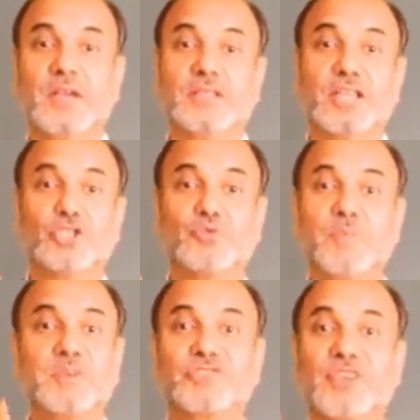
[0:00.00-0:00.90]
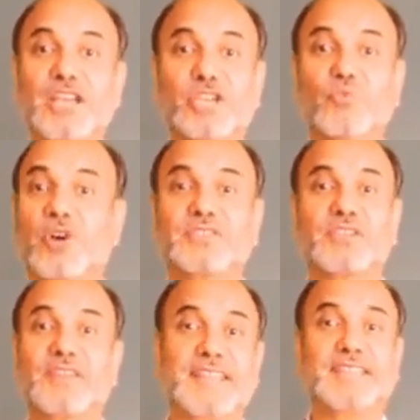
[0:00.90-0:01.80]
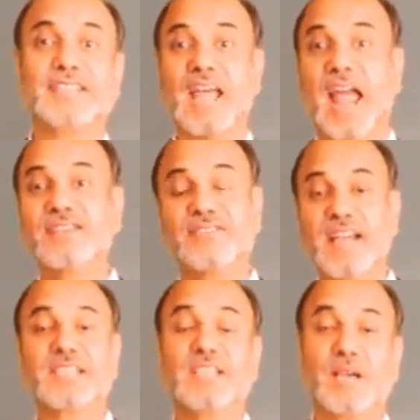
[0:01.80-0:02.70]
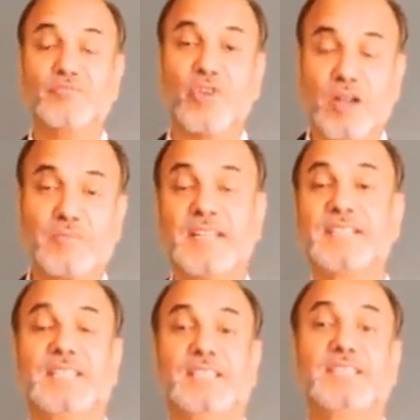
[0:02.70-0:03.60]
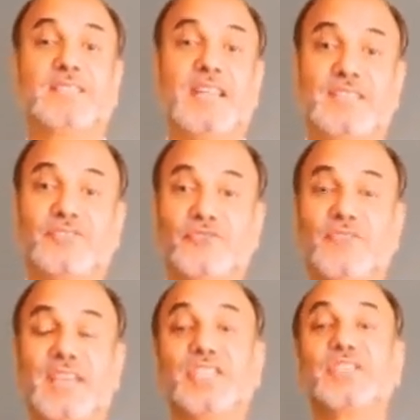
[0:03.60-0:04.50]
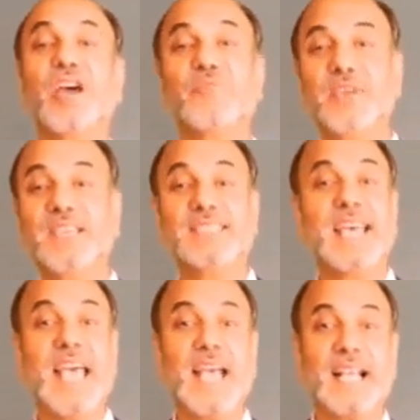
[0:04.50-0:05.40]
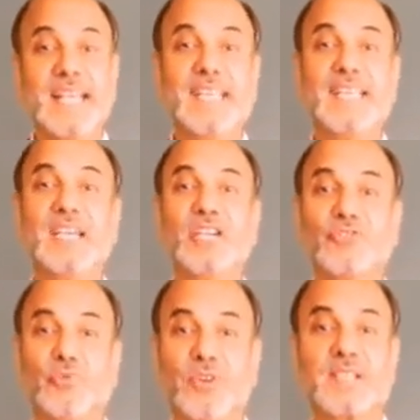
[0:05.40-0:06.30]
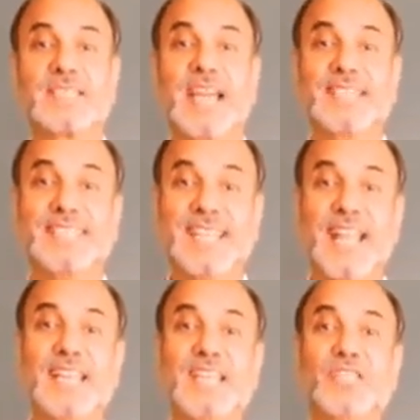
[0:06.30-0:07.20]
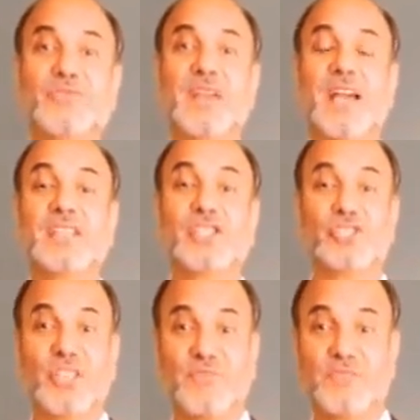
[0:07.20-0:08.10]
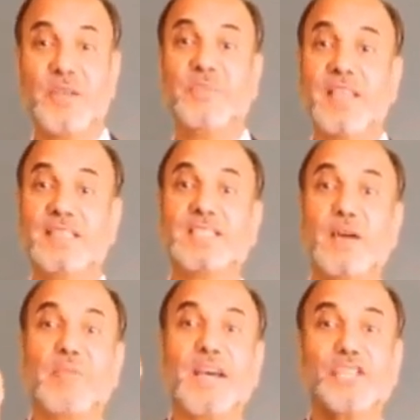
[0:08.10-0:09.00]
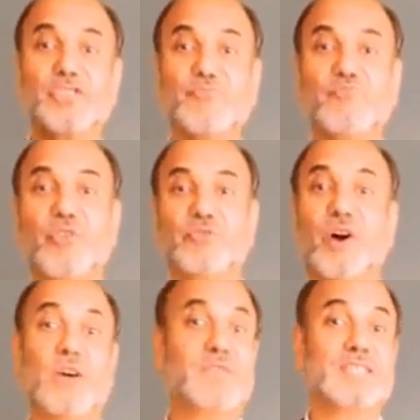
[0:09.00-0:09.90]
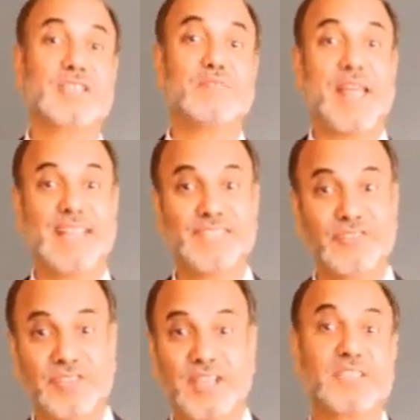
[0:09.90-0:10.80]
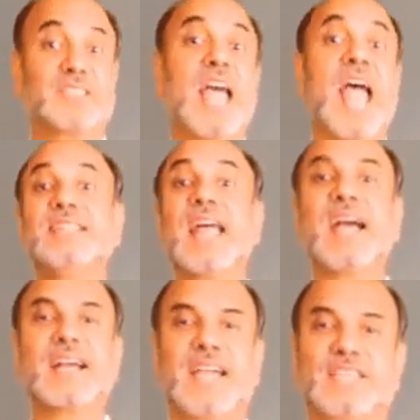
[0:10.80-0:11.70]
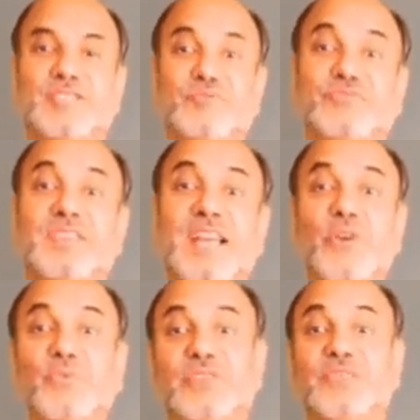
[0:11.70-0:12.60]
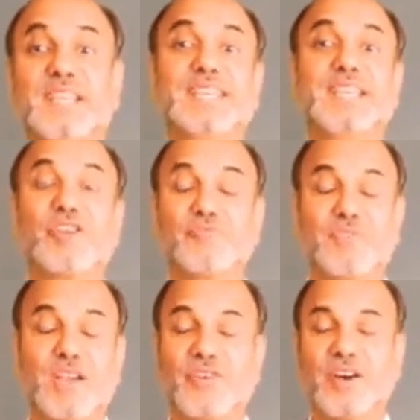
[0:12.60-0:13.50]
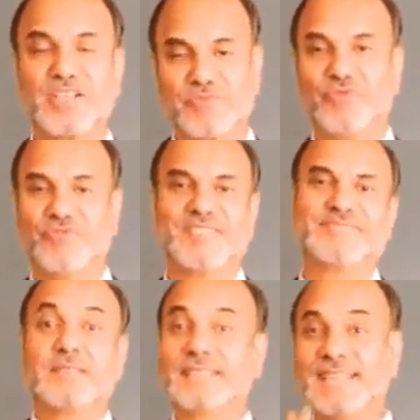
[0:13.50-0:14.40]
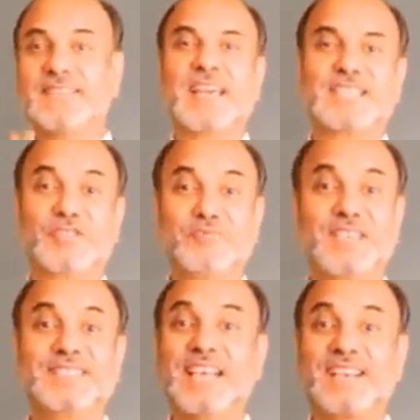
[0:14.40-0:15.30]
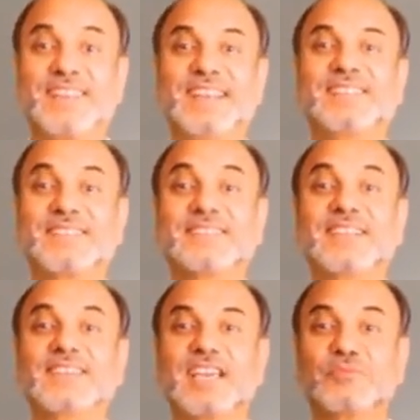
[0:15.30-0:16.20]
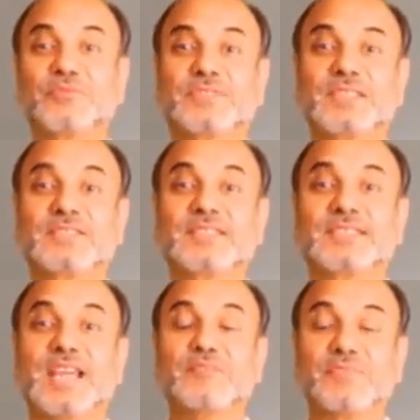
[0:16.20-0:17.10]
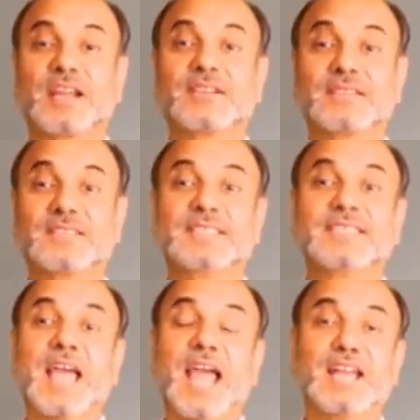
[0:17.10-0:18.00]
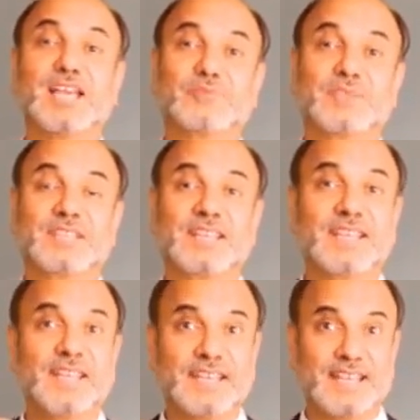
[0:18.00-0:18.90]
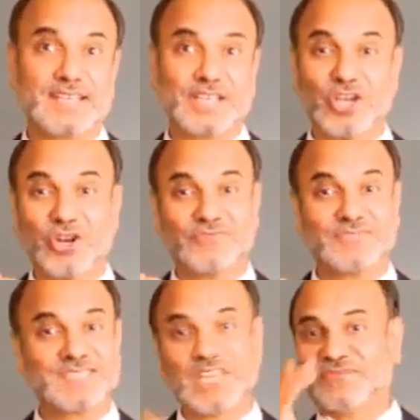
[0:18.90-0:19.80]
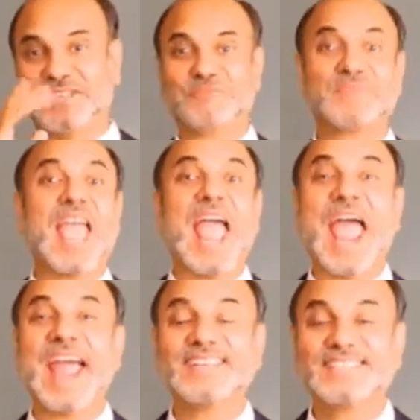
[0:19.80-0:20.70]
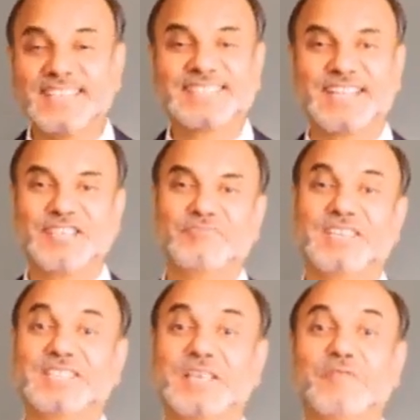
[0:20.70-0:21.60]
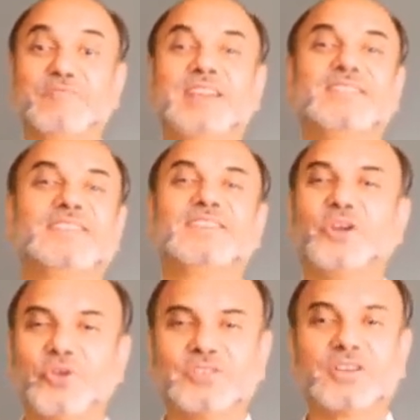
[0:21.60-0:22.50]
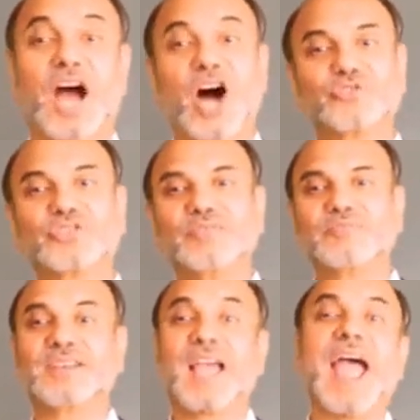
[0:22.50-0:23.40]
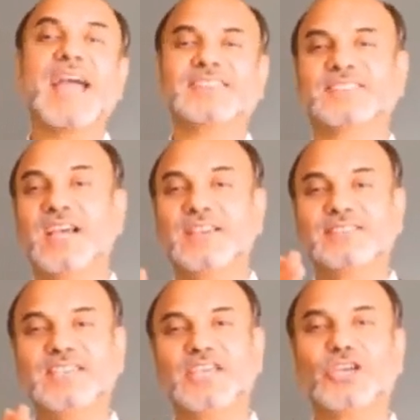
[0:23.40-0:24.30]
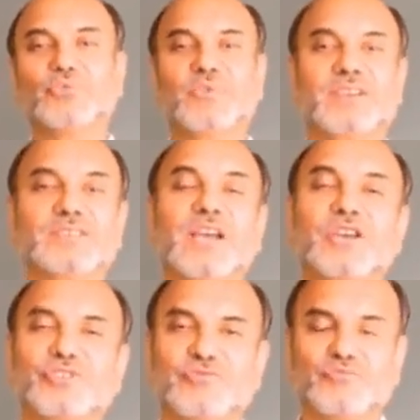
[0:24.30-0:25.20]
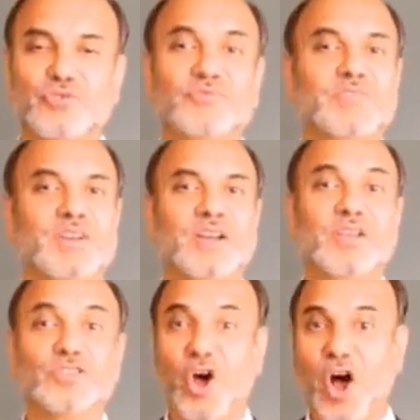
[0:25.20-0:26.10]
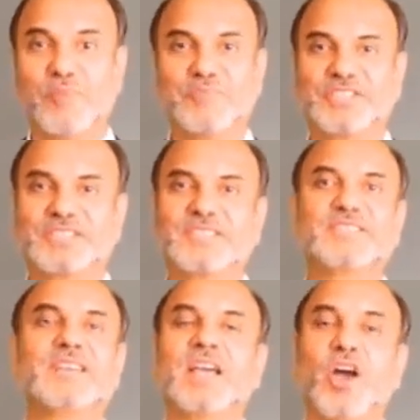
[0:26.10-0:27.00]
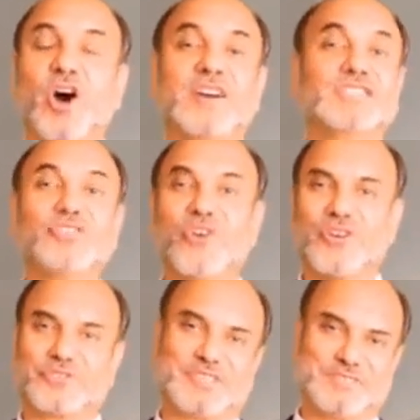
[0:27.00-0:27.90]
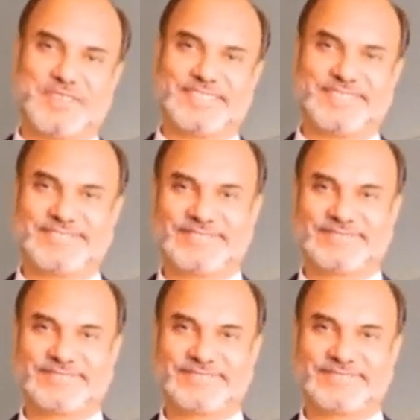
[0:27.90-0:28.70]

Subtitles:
Then sweeping, shining, washing, cleaning, and tagging abnormalities, that is the 3S, means cleaning the work site daily to guarantee safety. This applies to both office and plant areas. Tag items which need repair or removal. Standardizing means creating standardized procedures and practices, and especially taking care of the safety. And sustaining means maintaining good housekeeping and seeking ways to improve the operations on an ongoing basis.